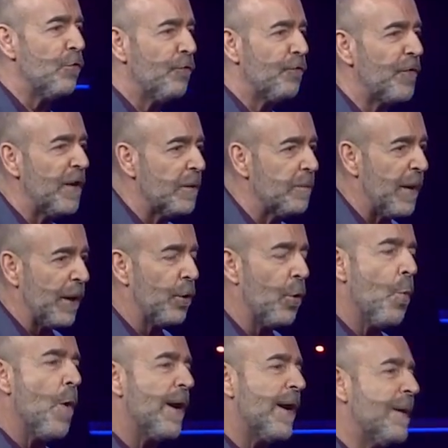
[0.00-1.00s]
you feel
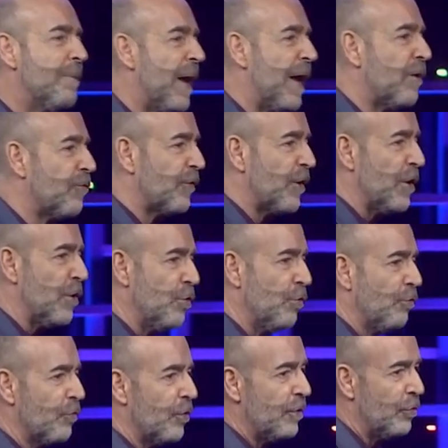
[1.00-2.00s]
better. What I'm asking
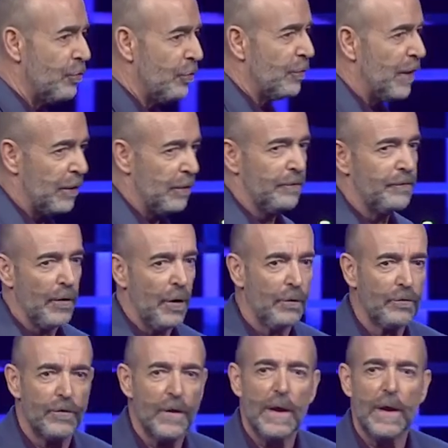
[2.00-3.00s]
you to do here,
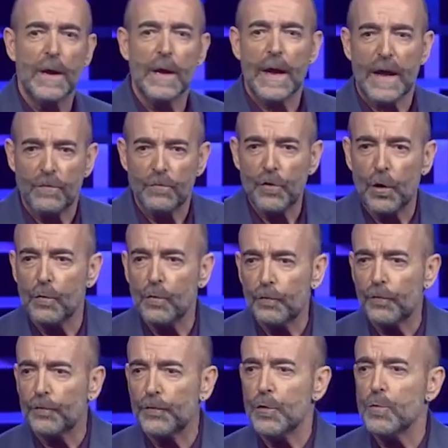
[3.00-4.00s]
folks, in
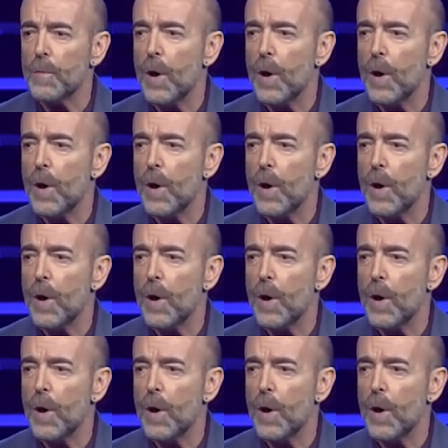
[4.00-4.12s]
those few